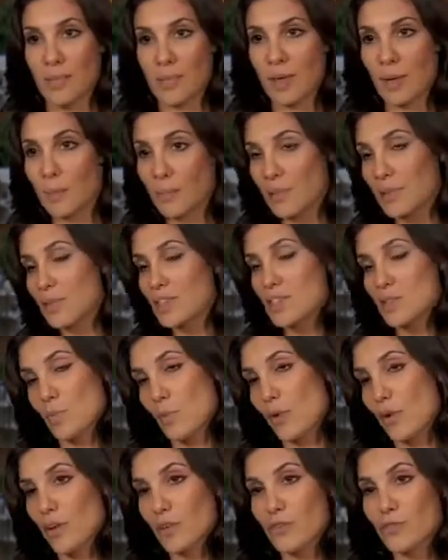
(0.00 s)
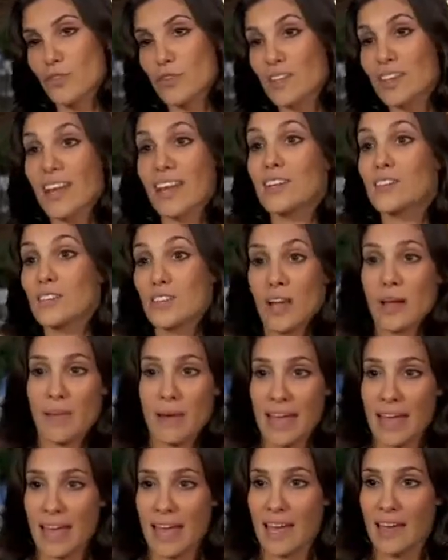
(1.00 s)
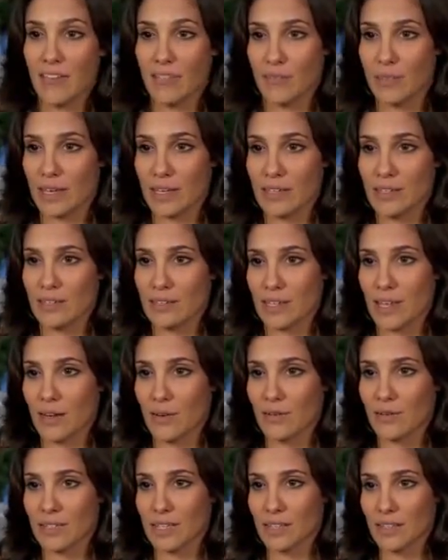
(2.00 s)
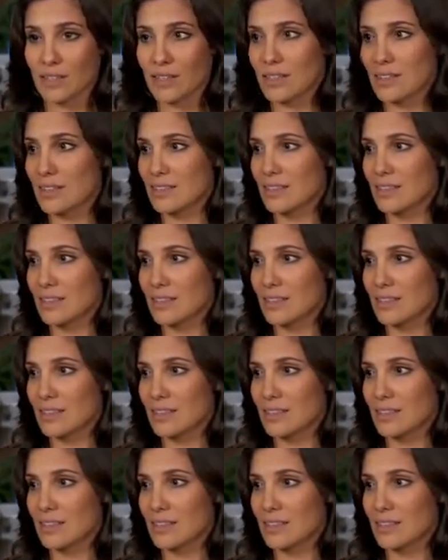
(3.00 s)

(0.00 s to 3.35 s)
I'm completely spoiled for the next job I have, because I don't think